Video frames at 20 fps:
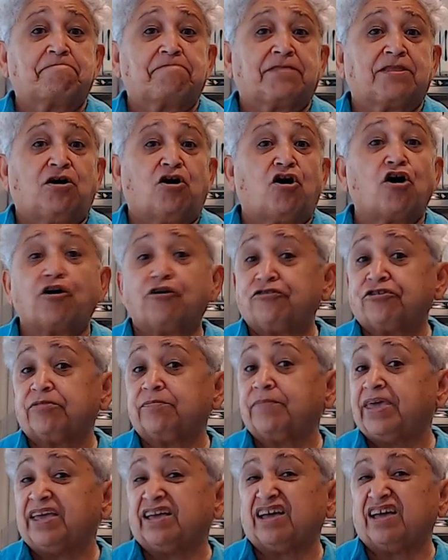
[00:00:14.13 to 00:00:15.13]
hard to
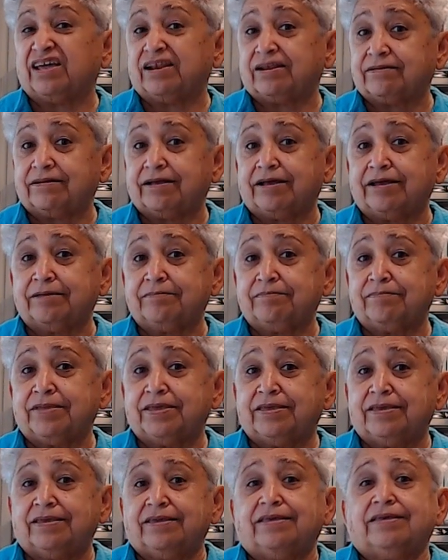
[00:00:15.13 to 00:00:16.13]
make ahead of time,
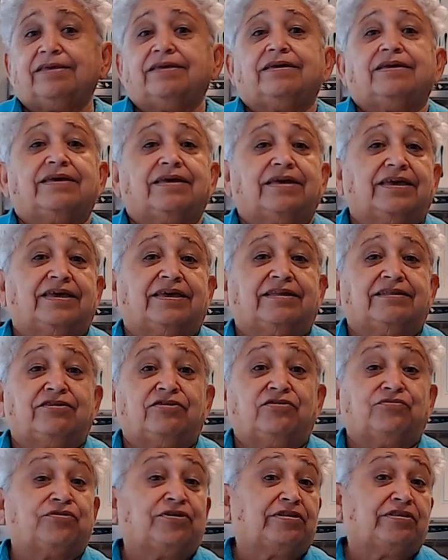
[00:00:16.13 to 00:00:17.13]
and
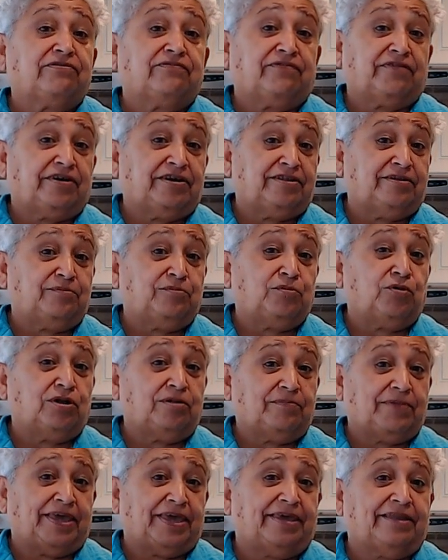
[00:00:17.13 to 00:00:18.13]
you rarely find them
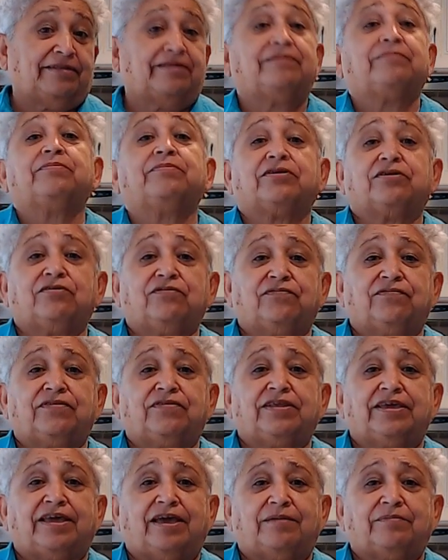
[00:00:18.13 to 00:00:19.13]
well made. But
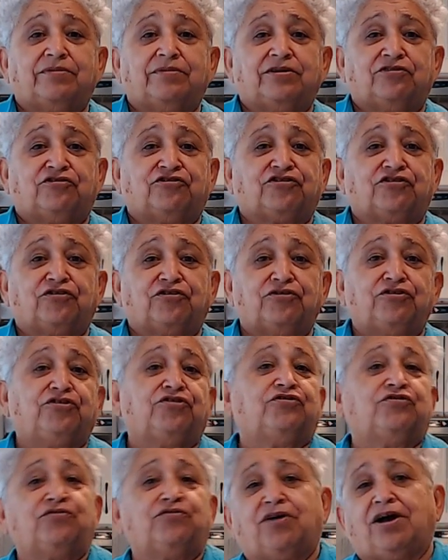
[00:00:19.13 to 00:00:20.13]
hopefully I'm going to show
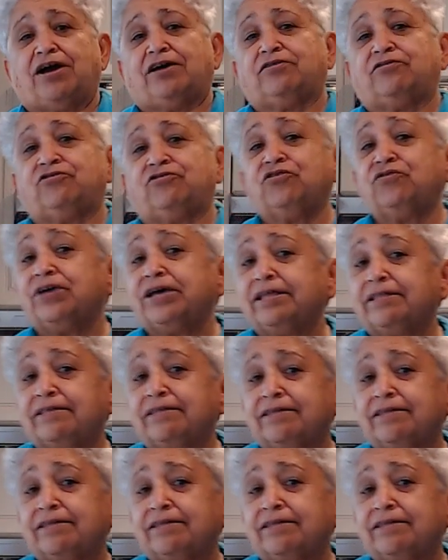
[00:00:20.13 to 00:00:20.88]
you how to do it.